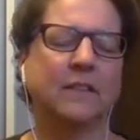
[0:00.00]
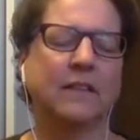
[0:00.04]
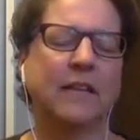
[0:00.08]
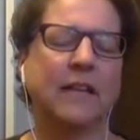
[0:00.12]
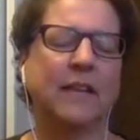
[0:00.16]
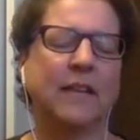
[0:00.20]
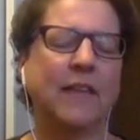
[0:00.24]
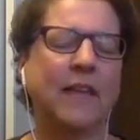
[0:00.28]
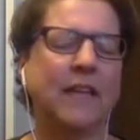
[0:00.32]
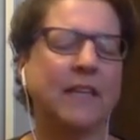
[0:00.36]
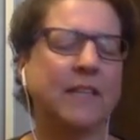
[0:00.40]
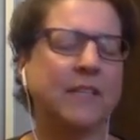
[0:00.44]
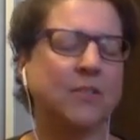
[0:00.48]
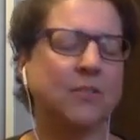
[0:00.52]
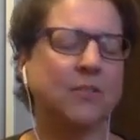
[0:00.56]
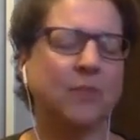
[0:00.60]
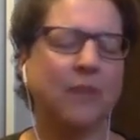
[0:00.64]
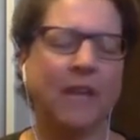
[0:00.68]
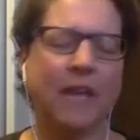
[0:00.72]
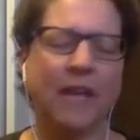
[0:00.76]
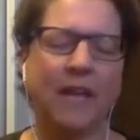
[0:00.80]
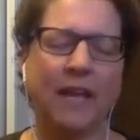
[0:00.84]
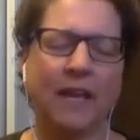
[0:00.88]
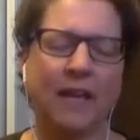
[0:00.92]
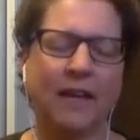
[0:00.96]
And that's
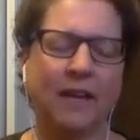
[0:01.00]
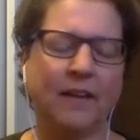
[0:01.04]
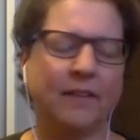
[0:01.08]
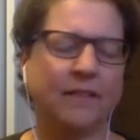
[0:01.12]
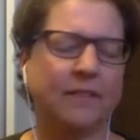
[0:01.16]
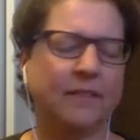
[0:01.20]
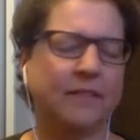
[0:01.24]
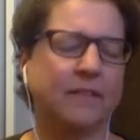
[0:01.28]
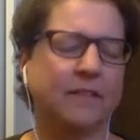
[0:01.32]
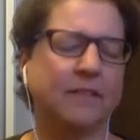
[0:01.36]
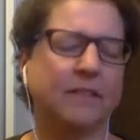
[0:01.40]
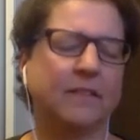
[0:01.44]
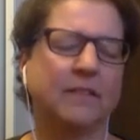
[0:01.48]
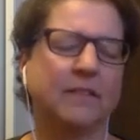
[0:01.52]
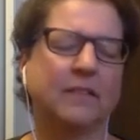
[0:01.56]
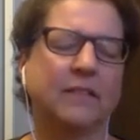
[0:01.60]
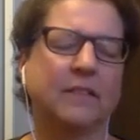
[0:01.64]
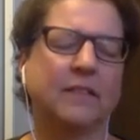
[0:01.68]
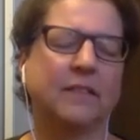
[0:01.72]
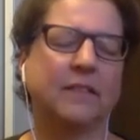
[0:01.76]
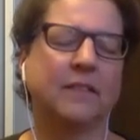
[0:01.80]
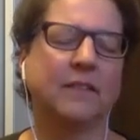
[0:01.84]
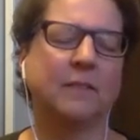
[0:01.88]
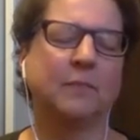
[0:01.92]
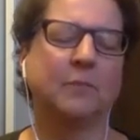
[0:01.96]
okay.
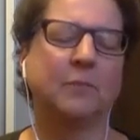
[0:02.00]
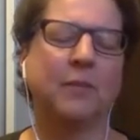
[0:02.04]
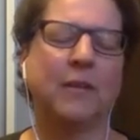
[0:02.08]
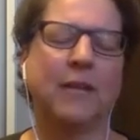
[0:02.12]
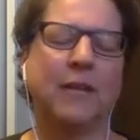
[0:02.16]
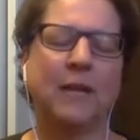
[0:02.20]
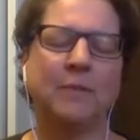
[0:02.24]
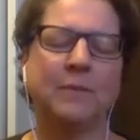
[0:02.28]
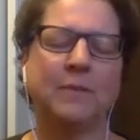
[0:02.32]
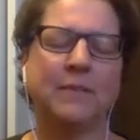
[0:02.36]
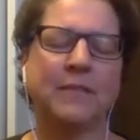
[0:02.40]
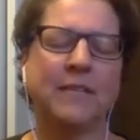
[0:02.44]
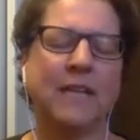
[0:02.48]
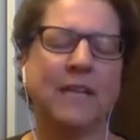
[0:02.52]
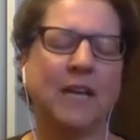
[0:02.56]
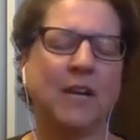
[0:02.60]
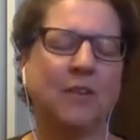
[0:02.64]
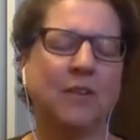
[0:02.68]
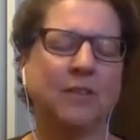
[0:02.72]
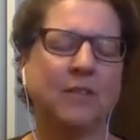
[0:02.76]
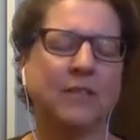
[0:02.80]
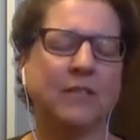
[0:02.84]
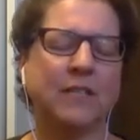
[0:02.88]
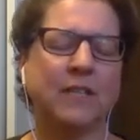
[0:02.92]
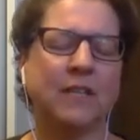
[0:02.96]
Perhaps
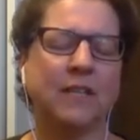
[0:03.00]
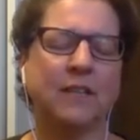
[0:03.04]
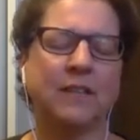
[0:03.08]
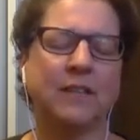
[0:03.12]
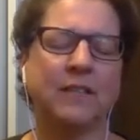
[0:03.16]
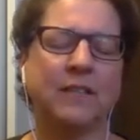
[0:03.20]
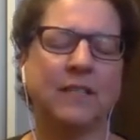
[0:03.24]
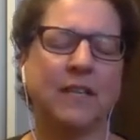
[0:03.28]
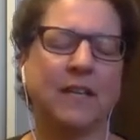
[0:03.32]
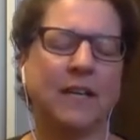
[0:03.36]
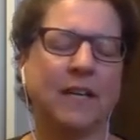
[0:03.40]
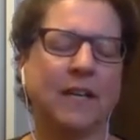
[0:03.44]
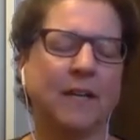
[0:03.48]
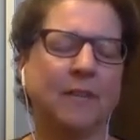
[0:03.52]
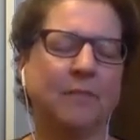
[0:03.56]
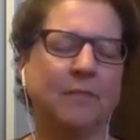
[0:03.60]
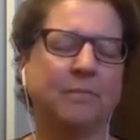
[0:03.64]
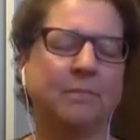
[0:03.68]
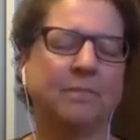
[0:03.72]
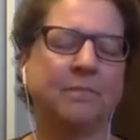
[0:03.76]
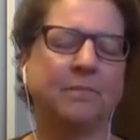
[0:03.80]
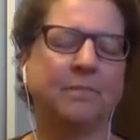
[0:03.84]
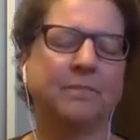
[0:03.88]
now is not the time